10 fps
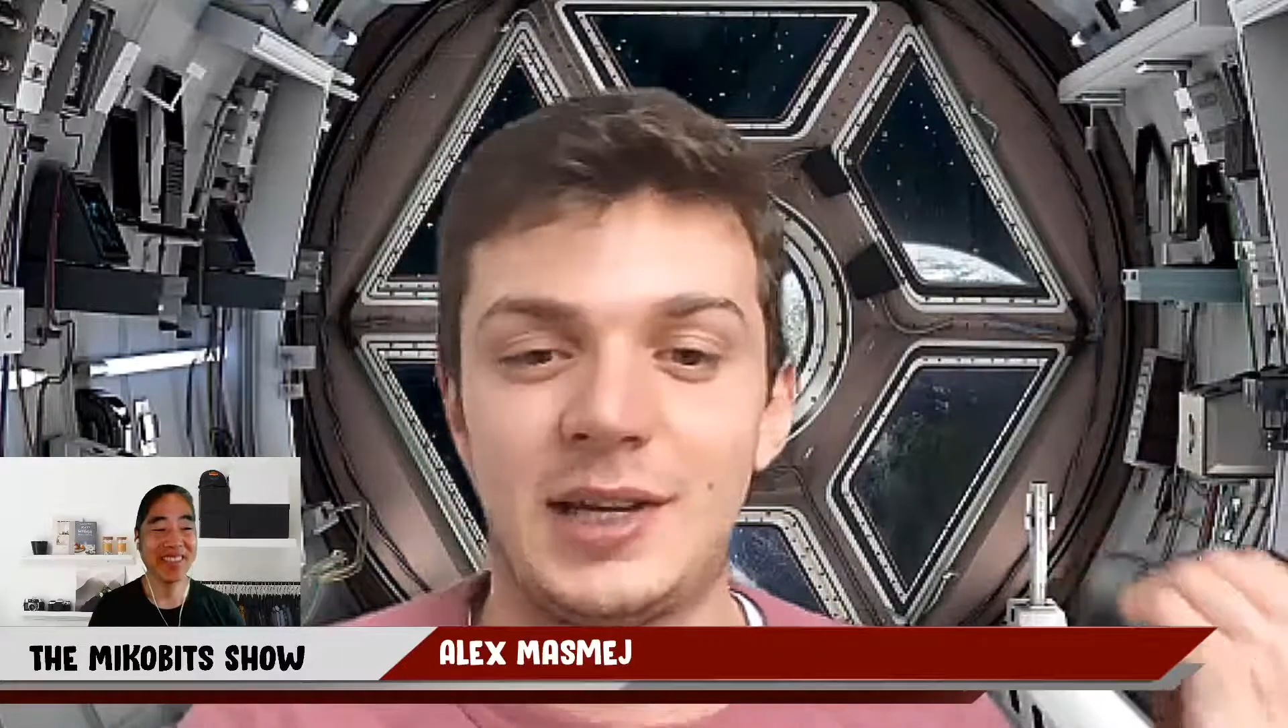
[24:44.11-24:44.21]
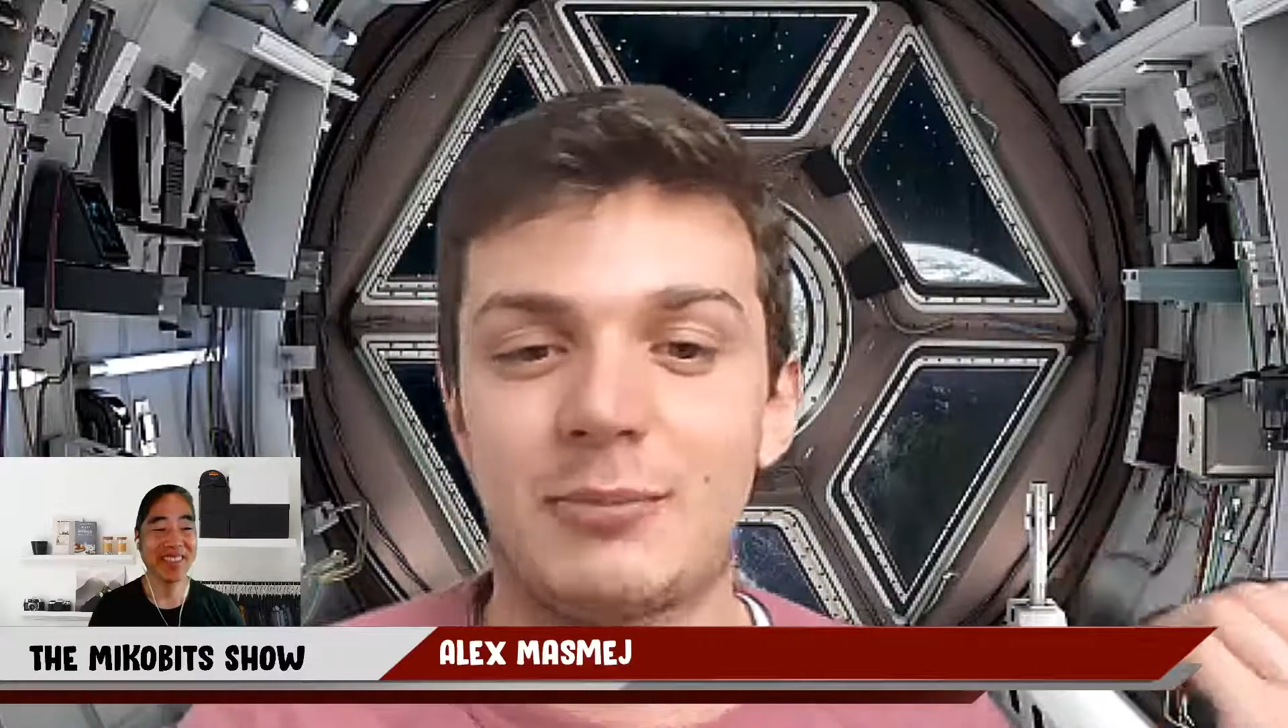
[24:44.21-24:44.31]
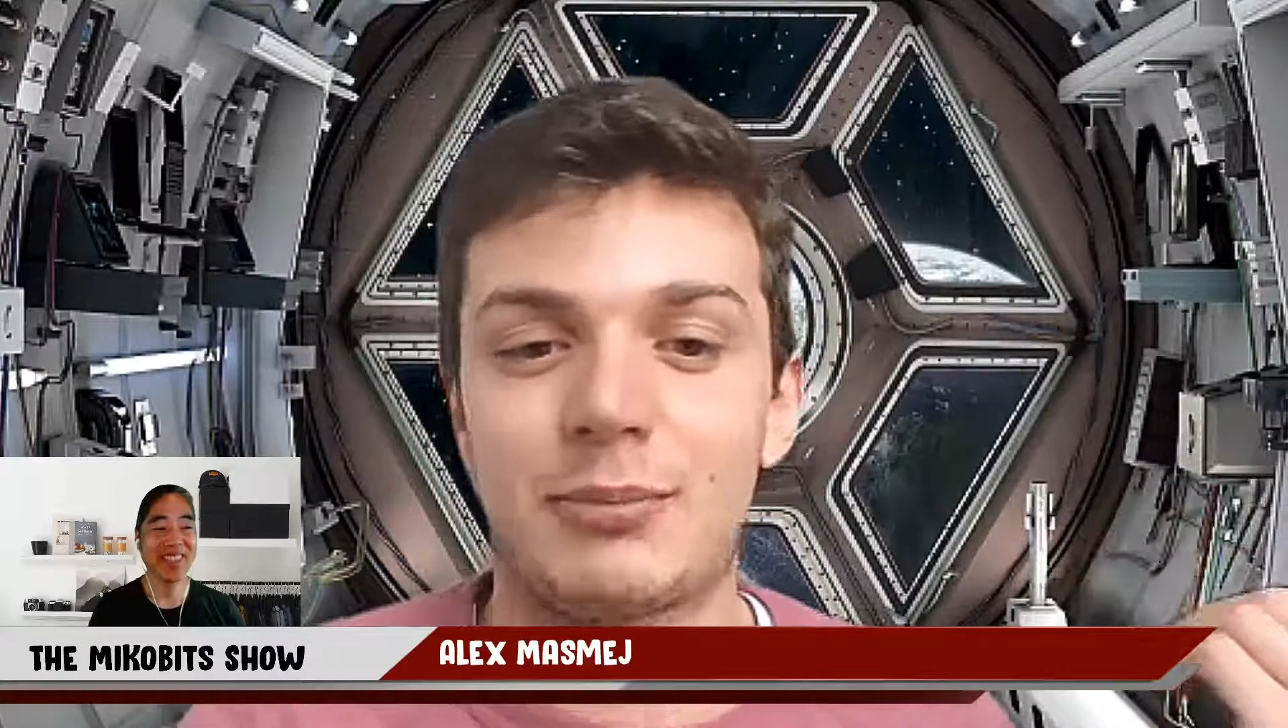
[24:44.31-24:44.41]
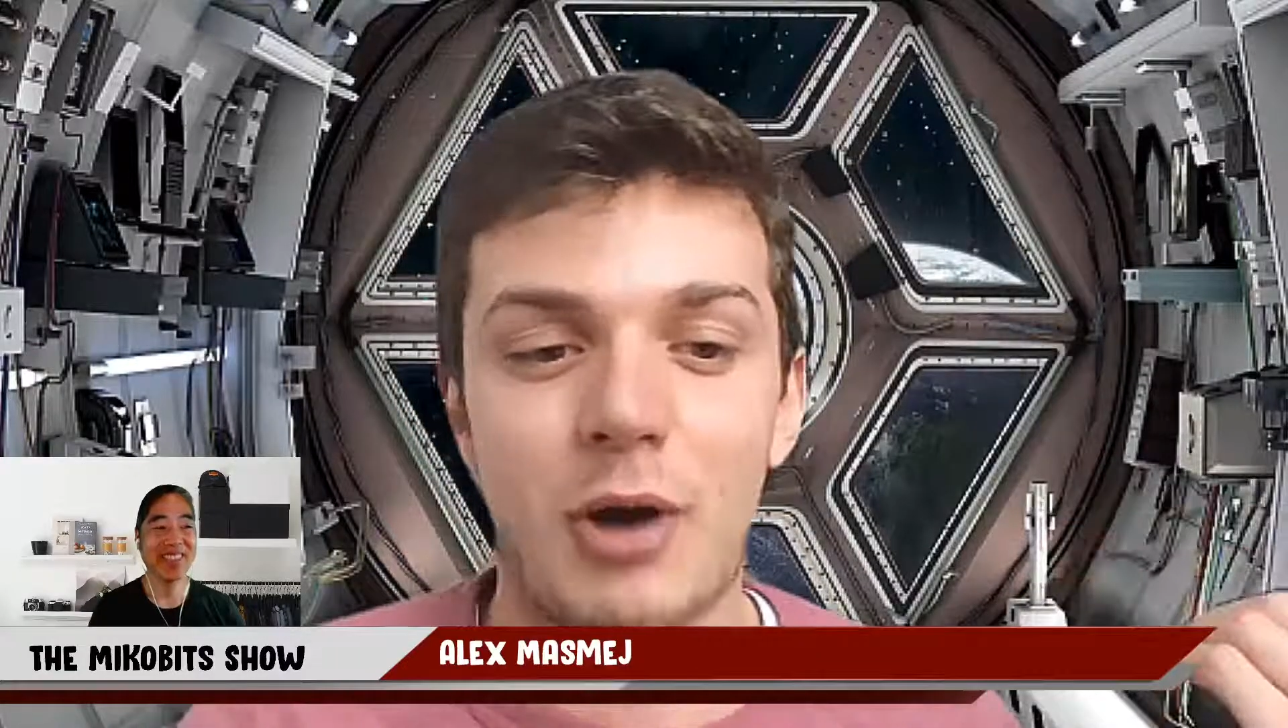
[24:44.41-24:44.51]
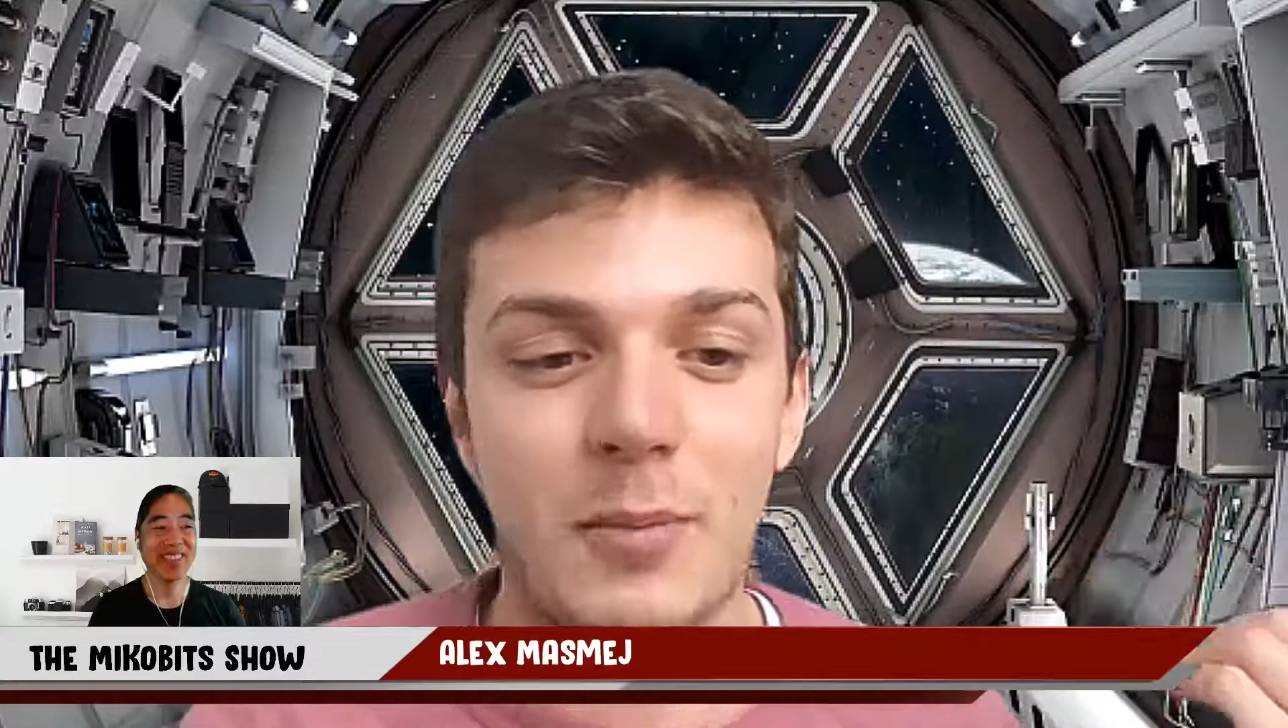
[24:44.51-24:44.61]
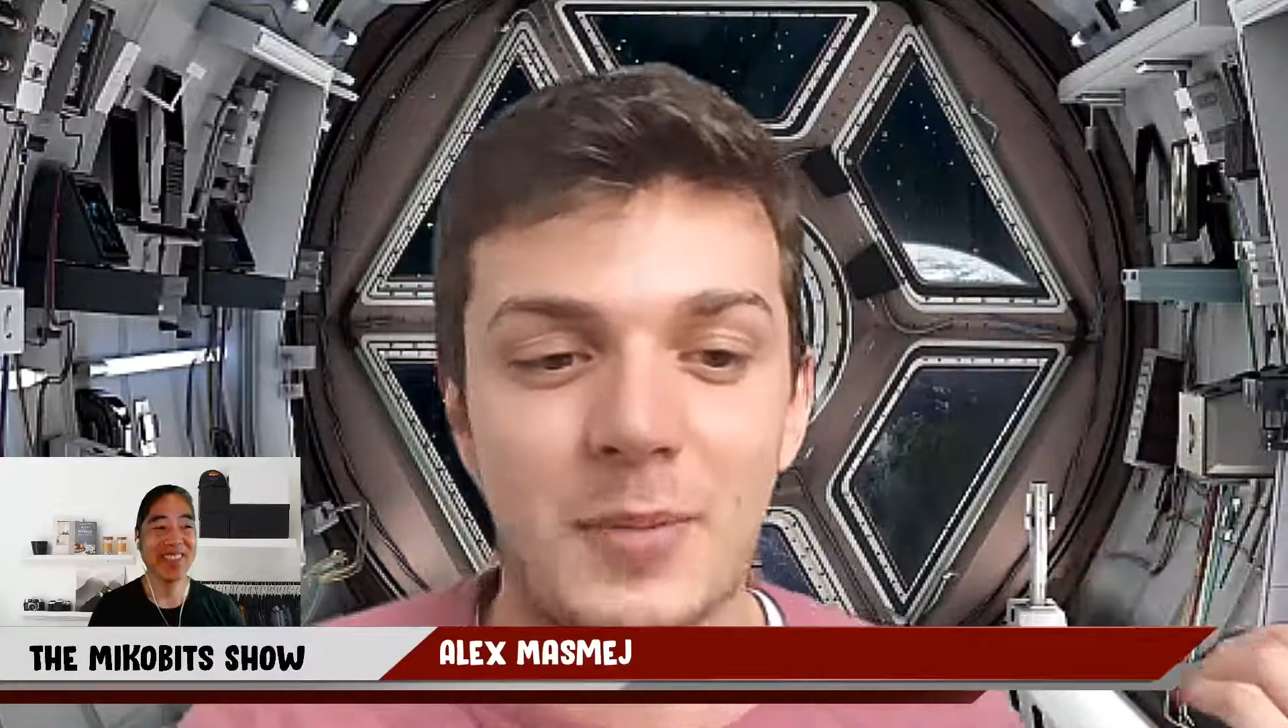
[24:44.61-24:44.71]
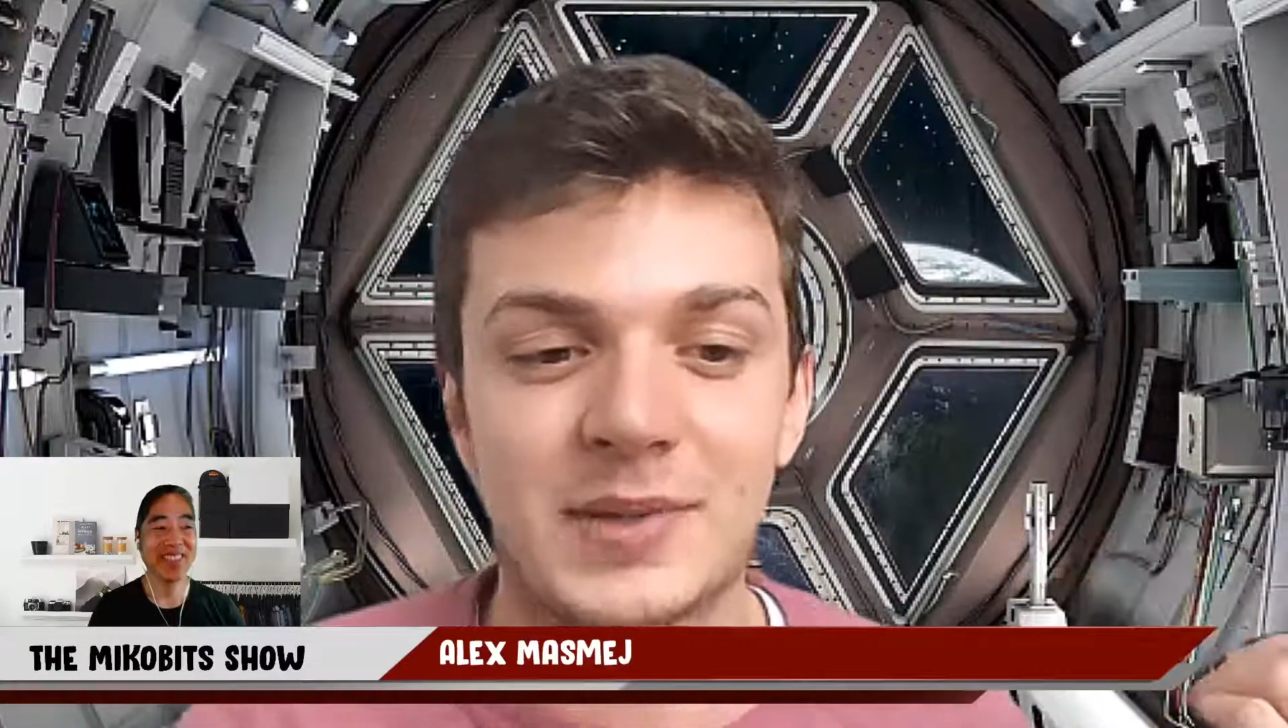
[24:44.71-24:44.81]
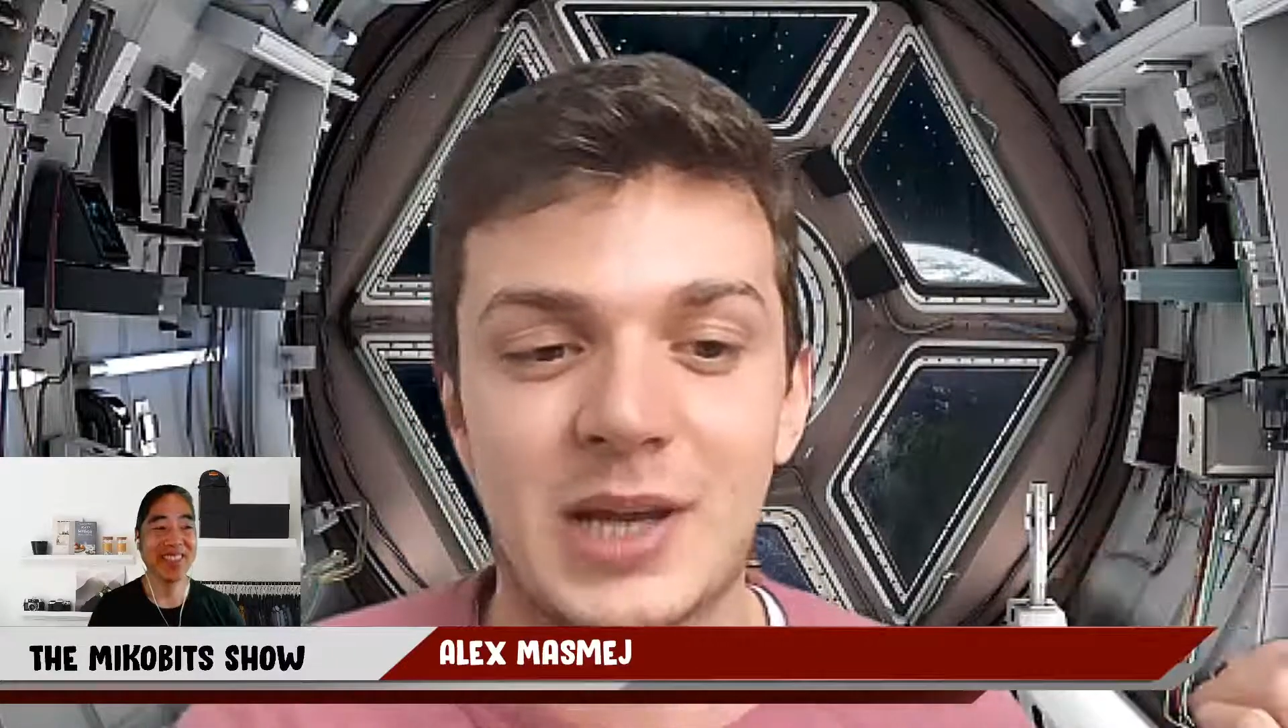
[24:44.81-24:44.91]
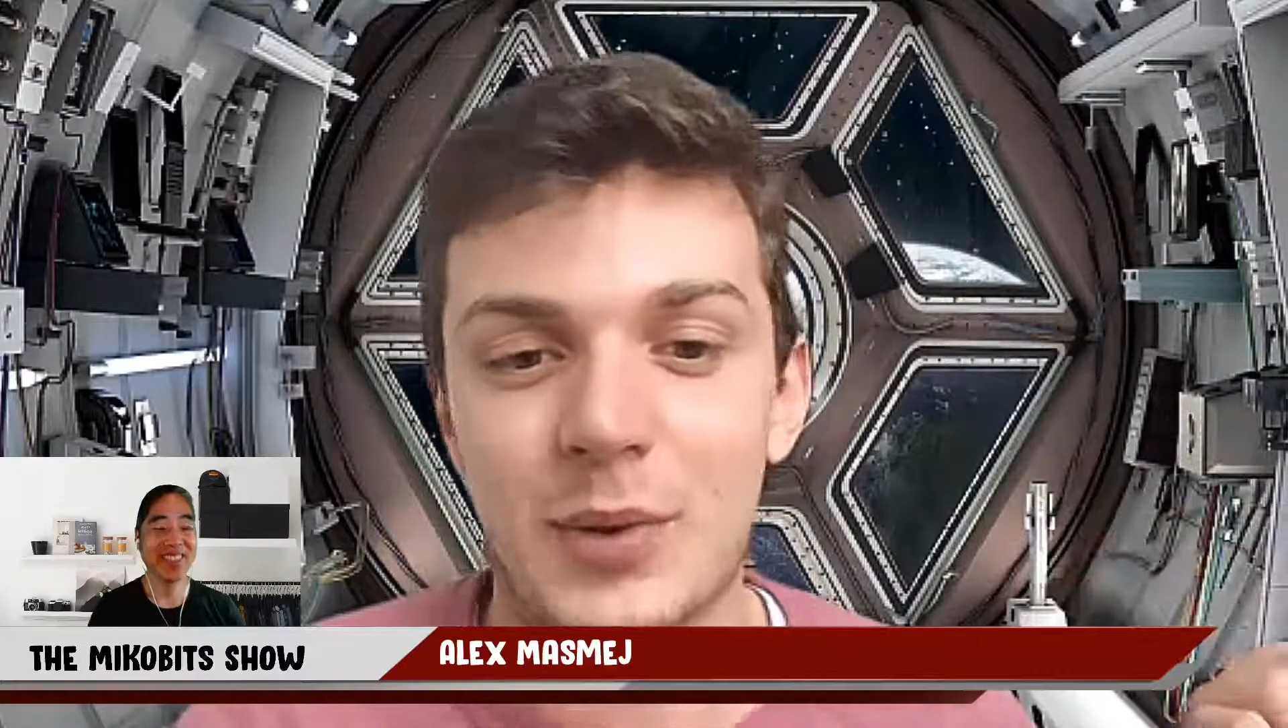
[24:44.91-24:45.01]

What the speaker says: problems that we